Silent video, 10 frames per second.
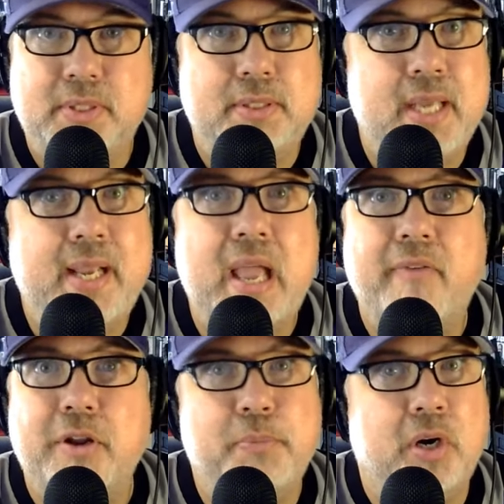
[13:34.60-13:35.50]
take
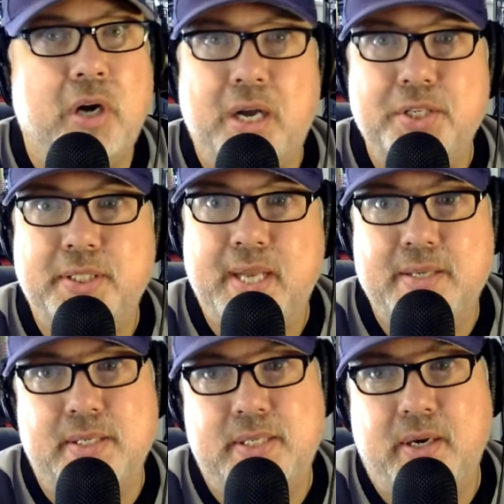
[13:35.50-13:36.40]
every precaution
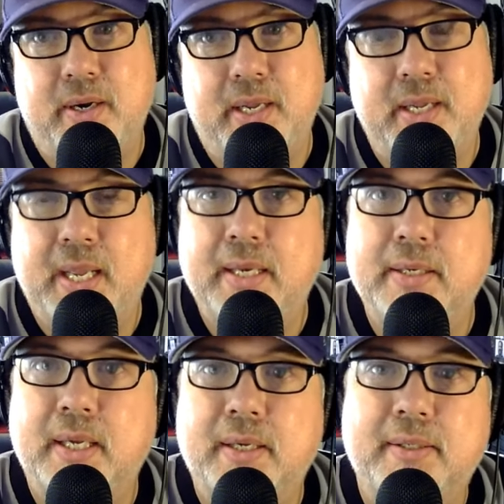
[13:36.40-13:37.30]
necessary,
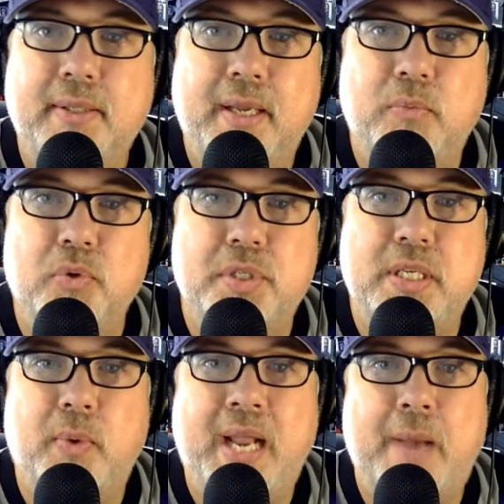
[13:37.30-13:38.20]
and we'll
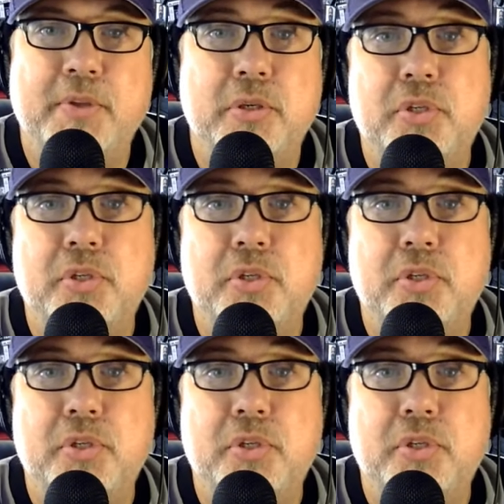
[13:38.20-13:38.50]
see what happens.